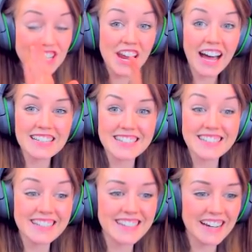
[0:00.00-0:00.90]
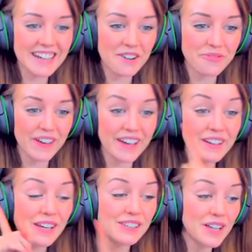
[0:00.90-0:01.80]
She has this exact outfit.
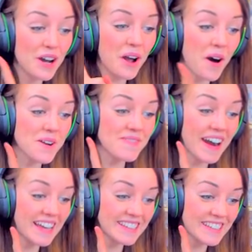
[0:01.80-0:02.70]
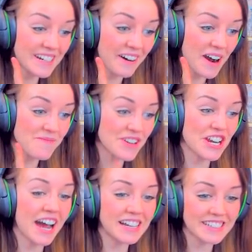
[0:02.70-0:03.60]
Look on my Instagram,
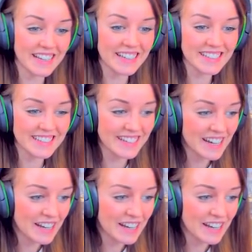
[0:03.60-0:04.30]
she has this.